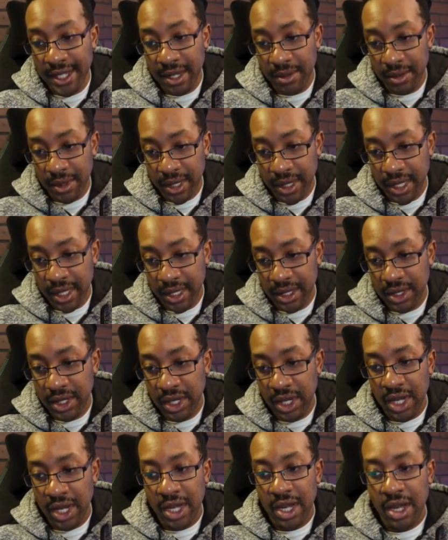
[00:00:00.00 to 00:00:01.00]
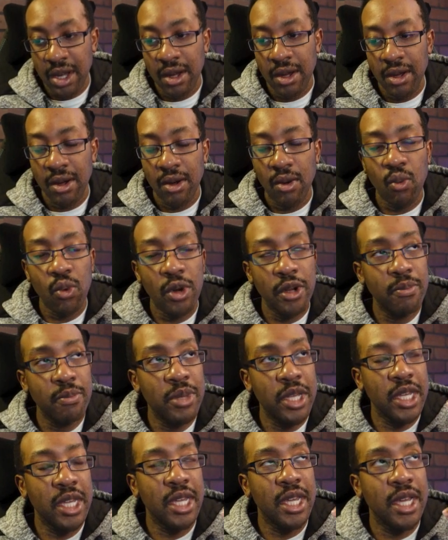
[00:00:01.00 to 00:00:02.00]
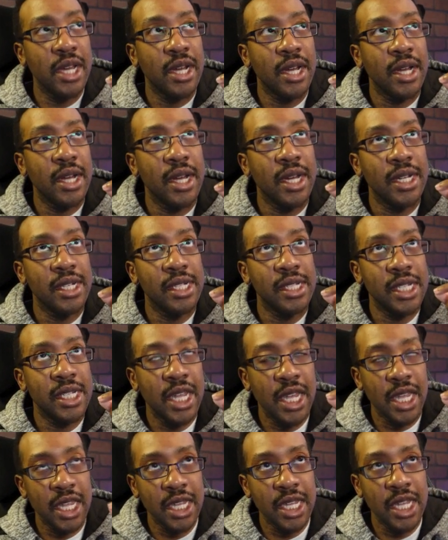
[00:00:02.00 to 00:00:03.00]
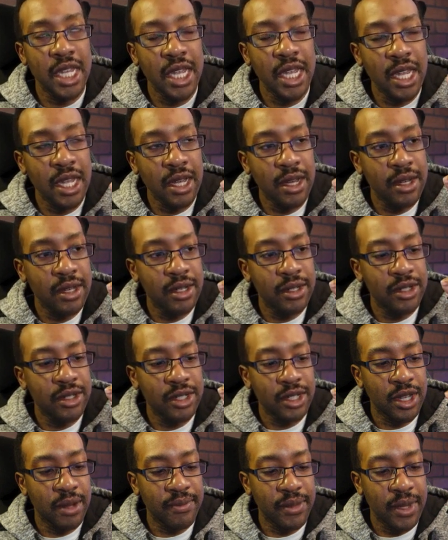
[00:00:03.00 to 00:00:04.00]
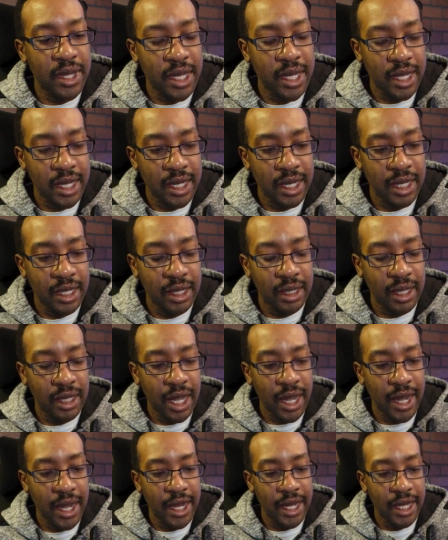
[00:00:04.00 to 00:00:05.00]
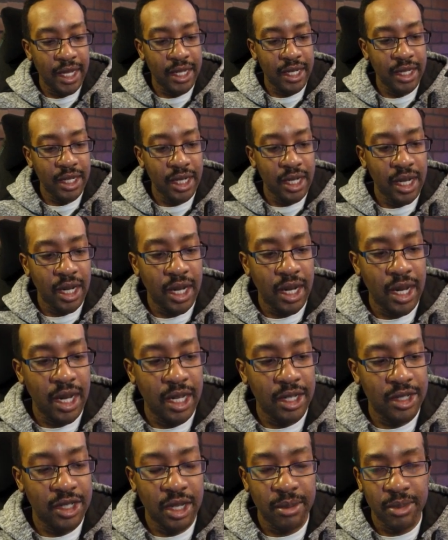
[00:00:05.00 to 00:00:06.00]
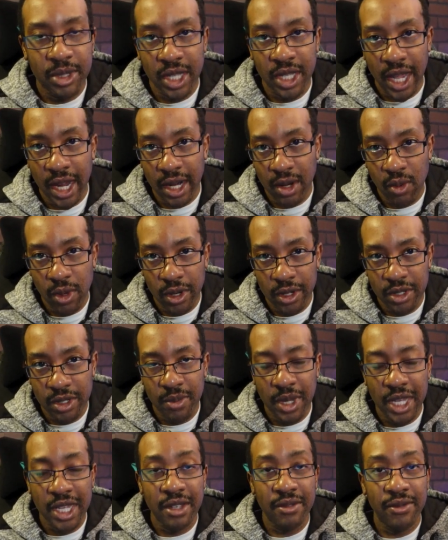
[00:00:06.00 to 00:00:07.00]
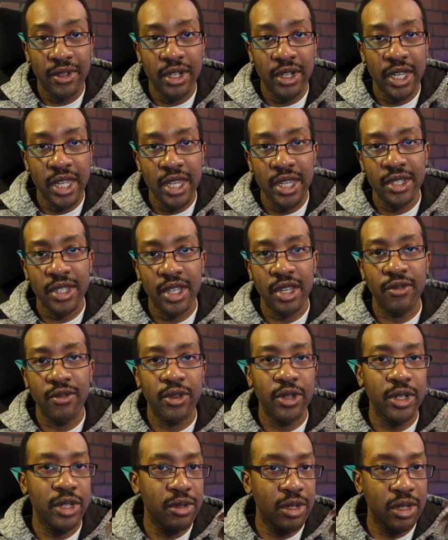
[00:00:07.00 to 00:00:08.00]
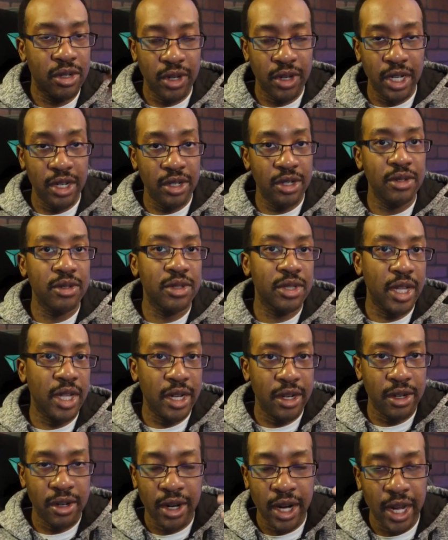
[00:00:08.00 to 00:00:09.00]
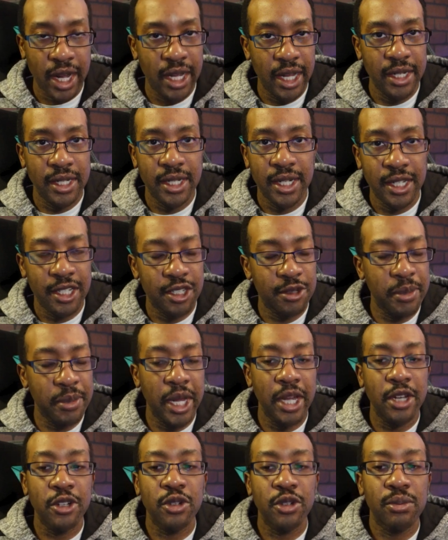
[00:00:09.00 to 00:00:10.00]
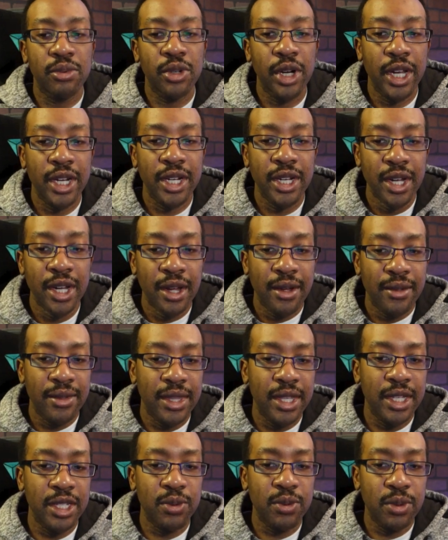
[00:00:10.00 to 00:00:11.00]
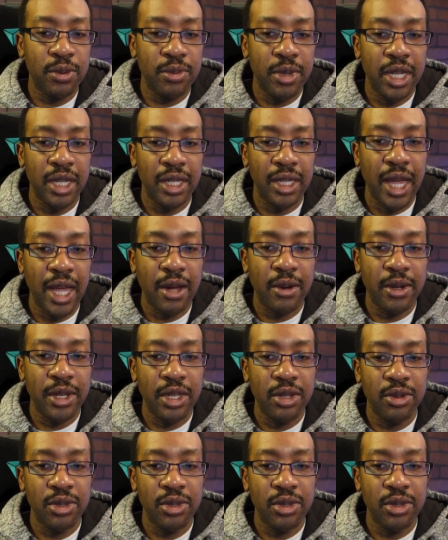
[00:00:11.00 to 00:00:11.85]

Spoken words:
with this would be taking something like Substack, where it's making it very easy for you to create a newsletter and to expand your brand. This would be allowing you